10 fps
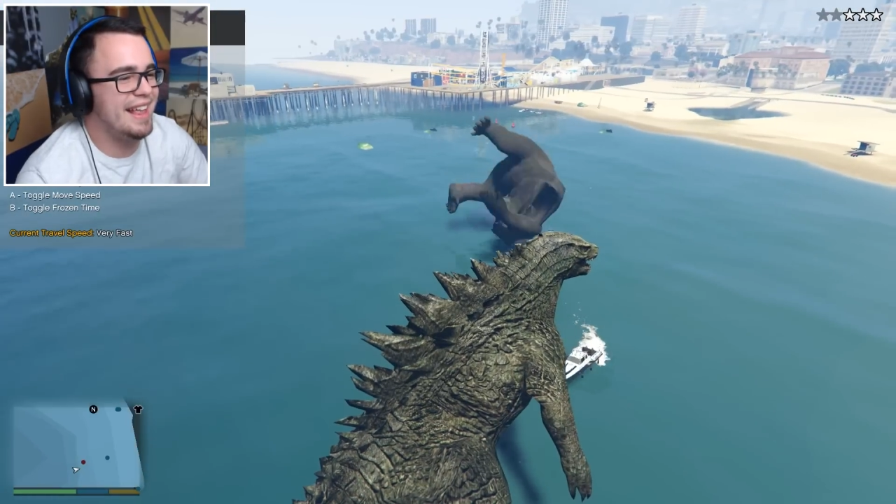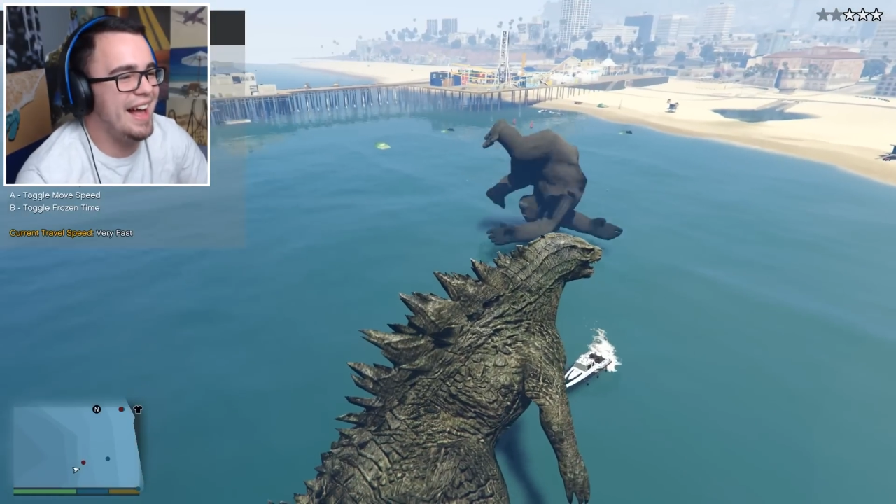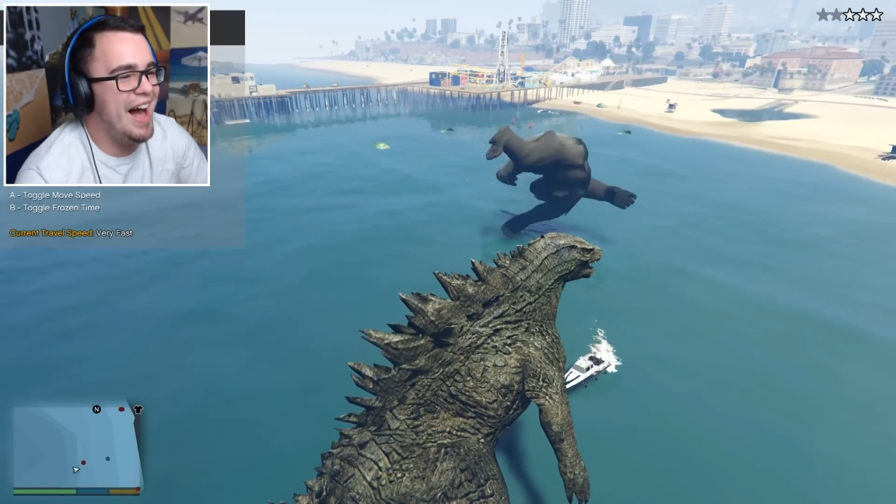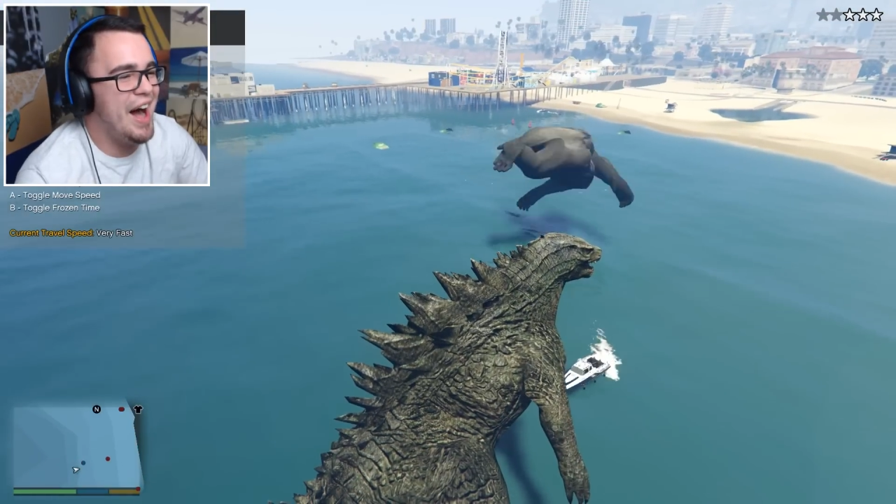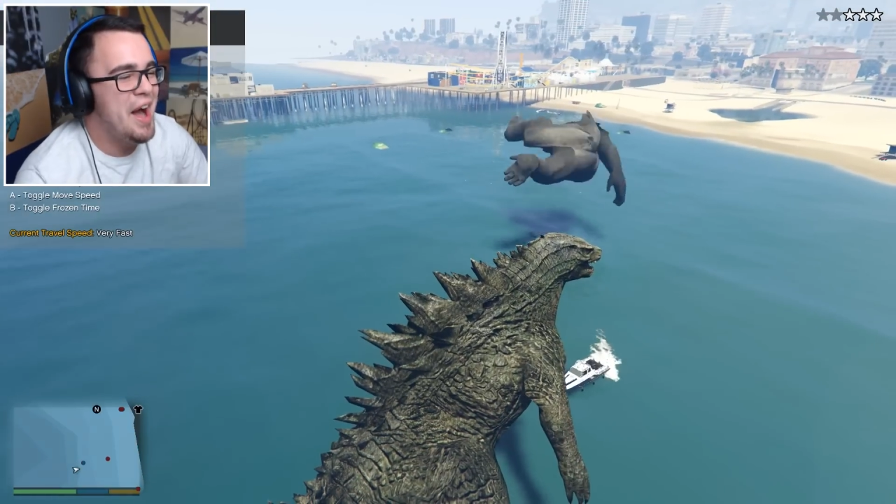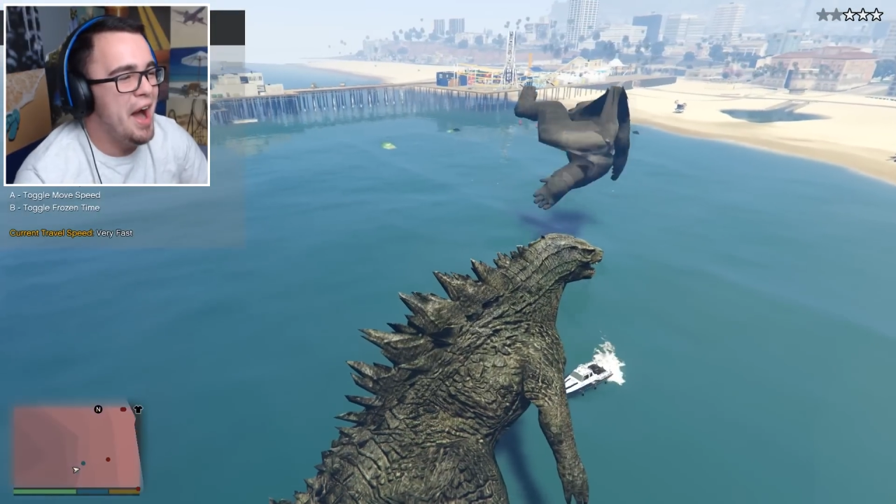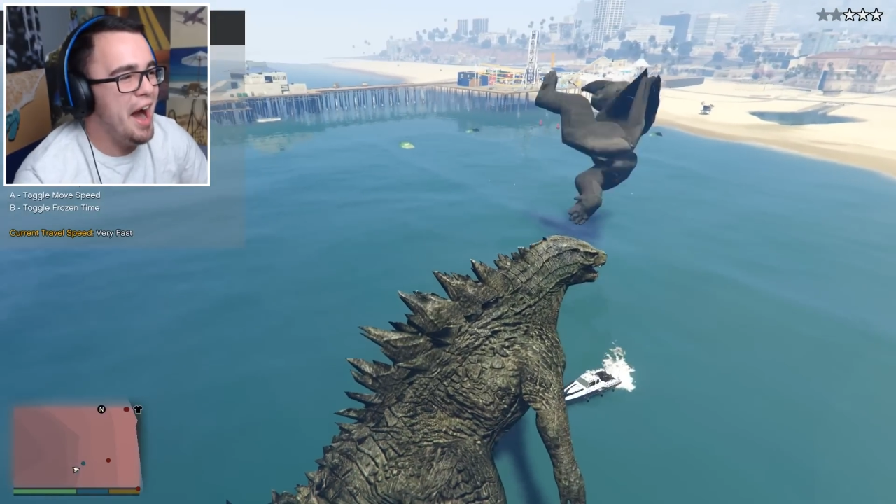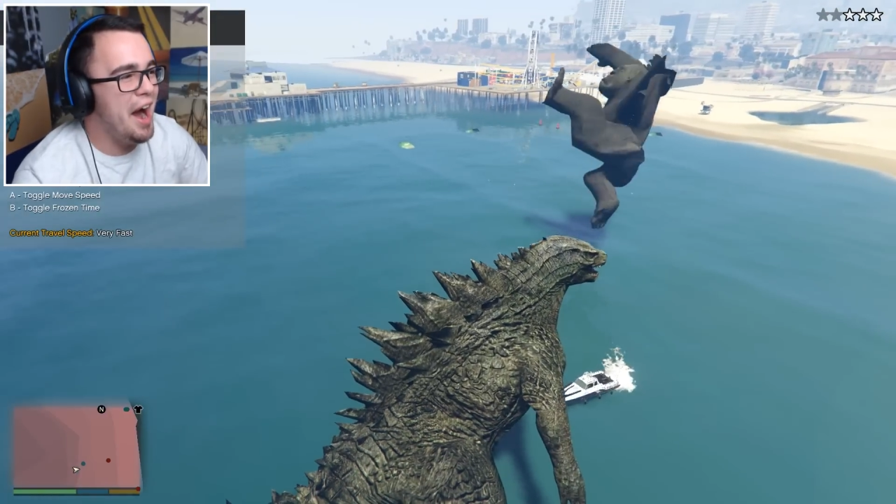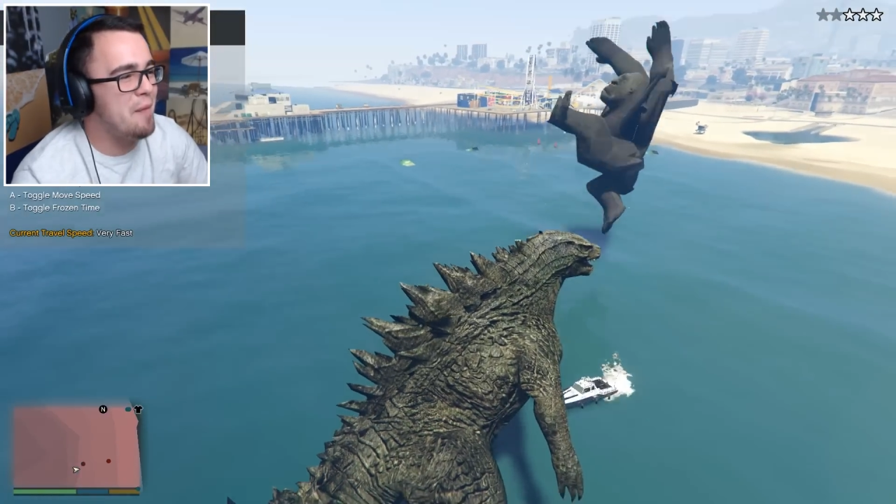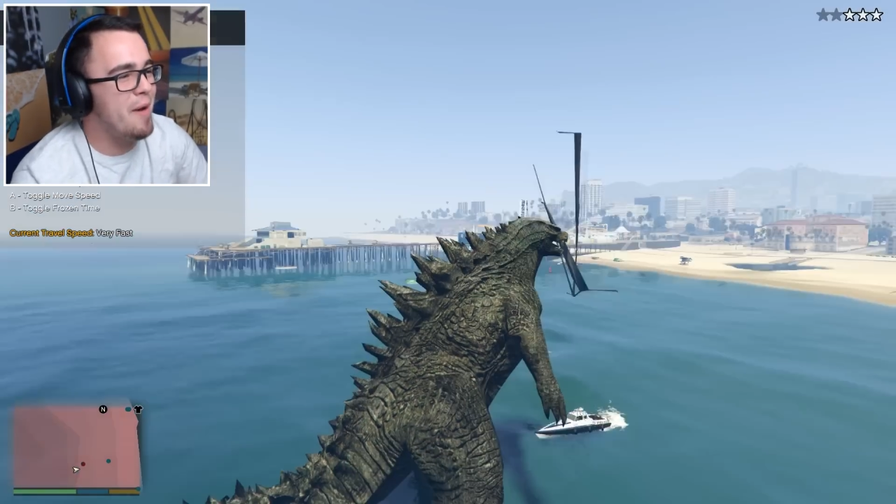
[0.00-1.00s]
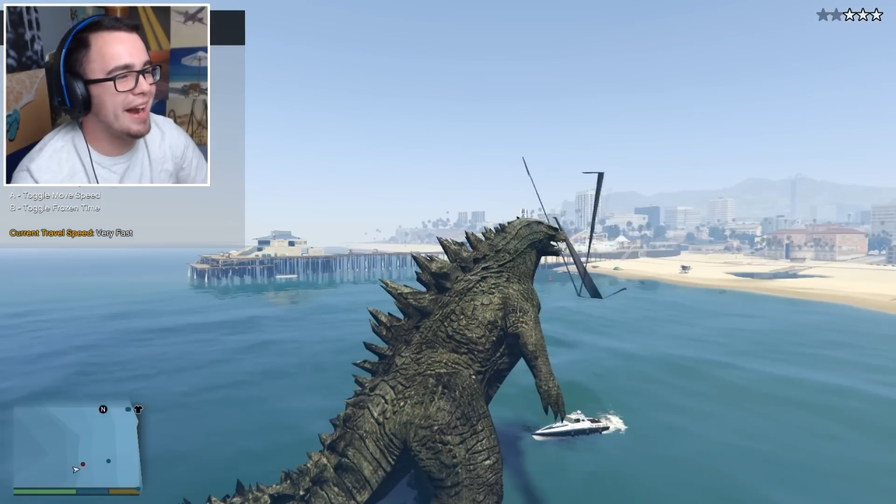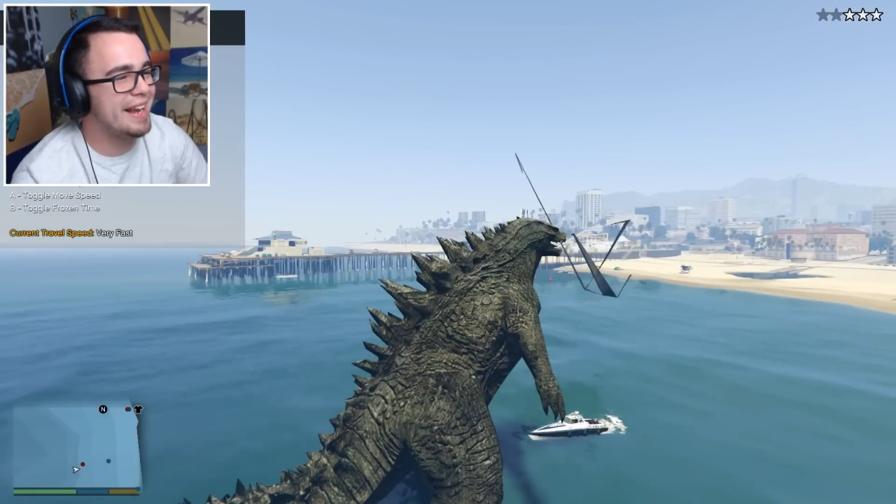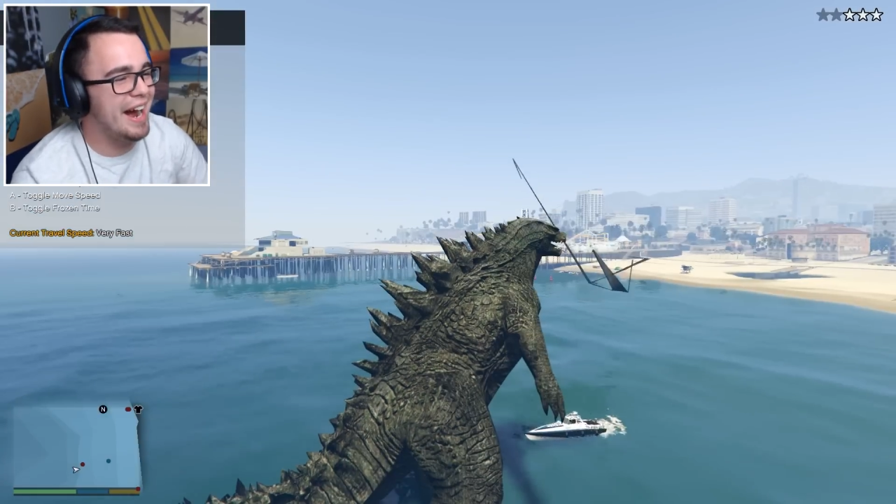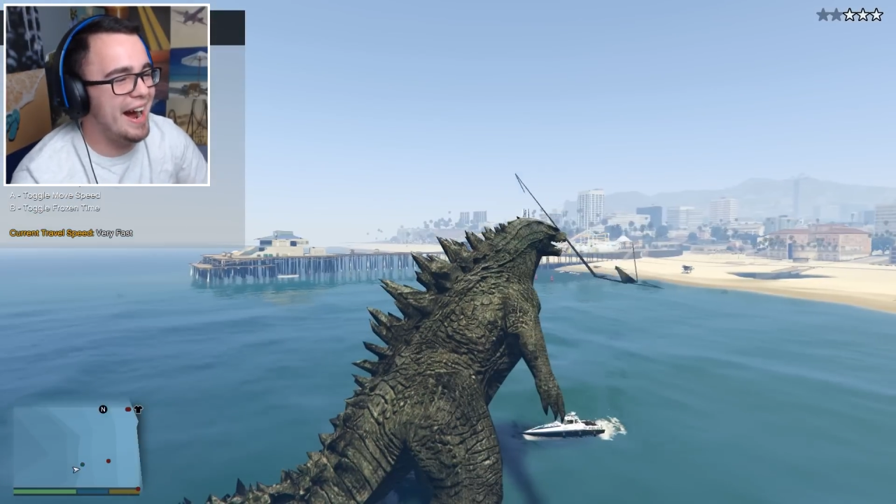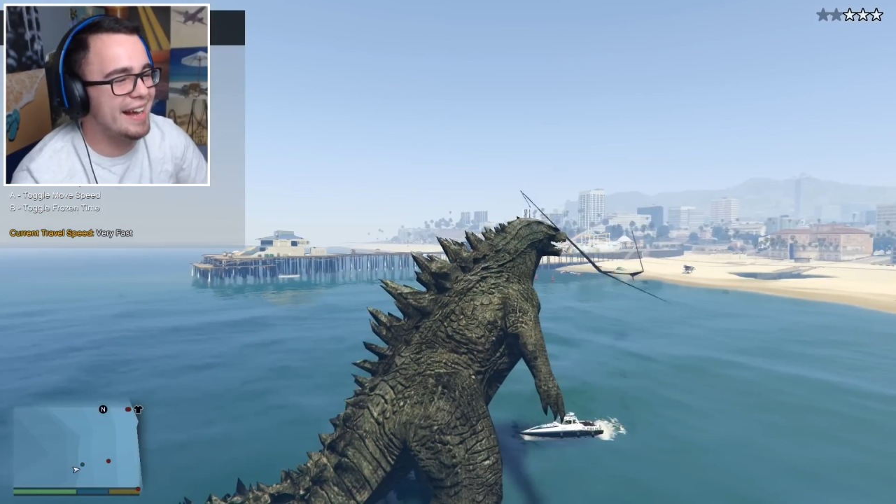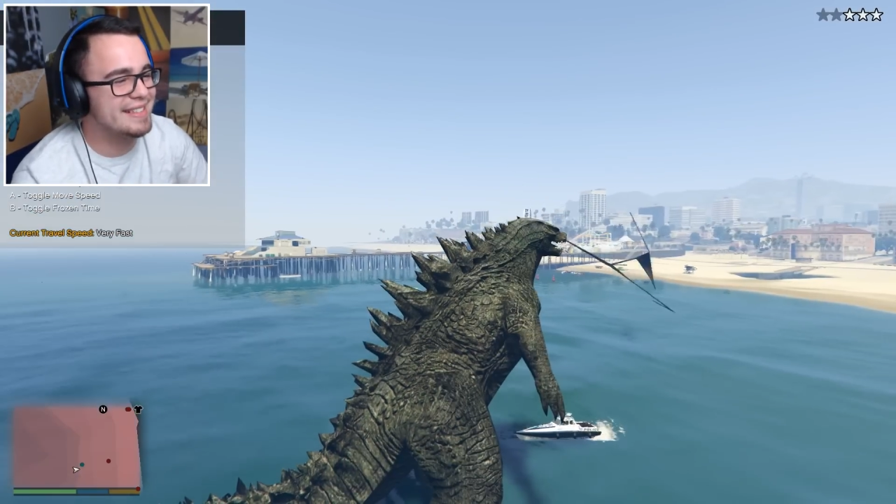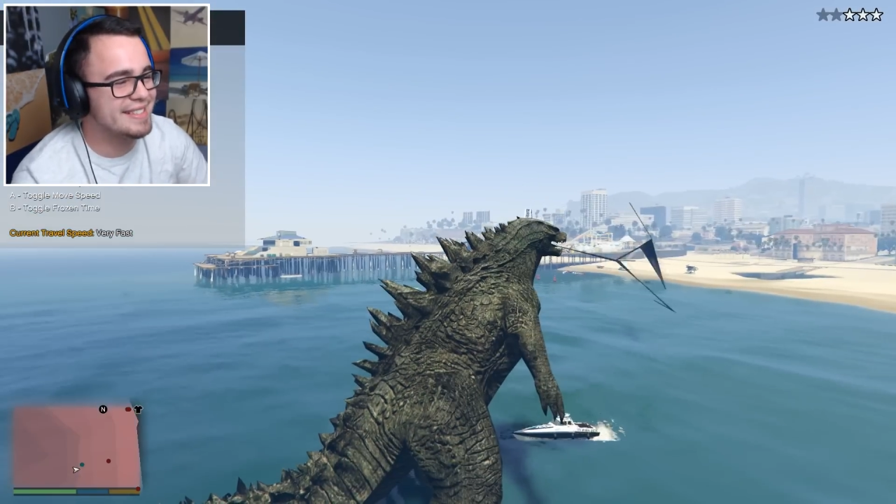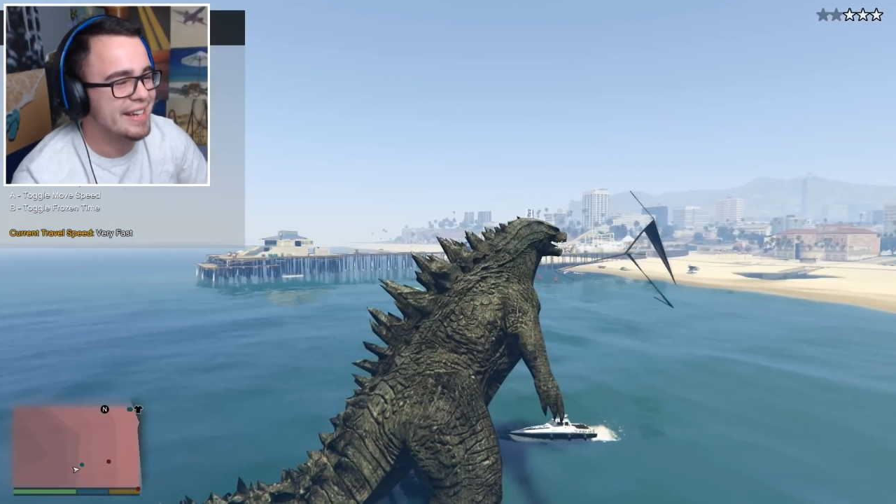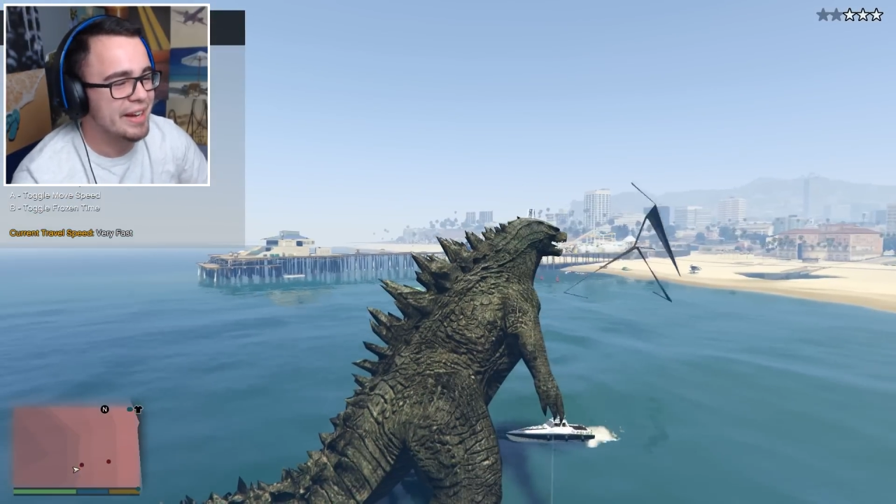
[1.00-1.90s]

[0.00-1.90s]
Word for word: Oh my gosh.